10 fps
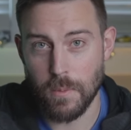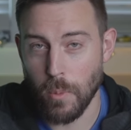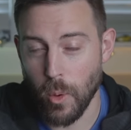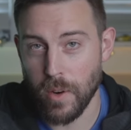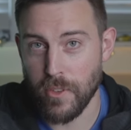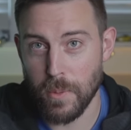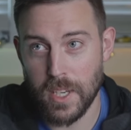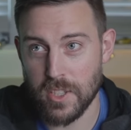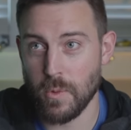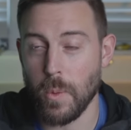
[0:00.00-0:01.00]
More
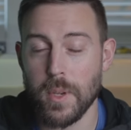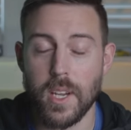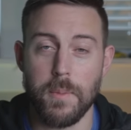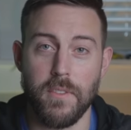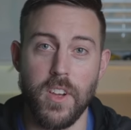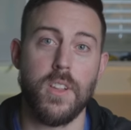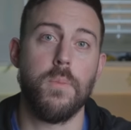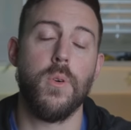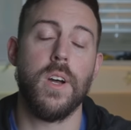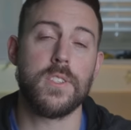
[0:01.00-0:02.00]
information will become
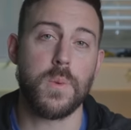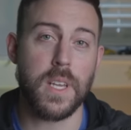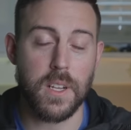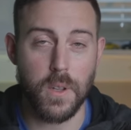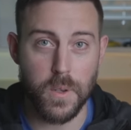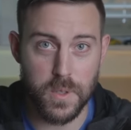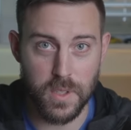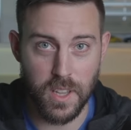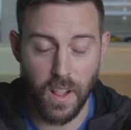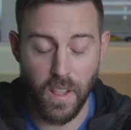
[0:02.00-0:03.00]
available as we get closer
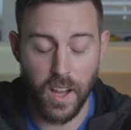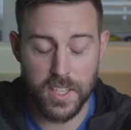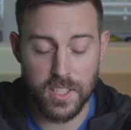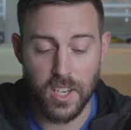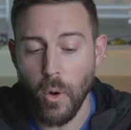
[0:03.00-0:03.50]
to the launch.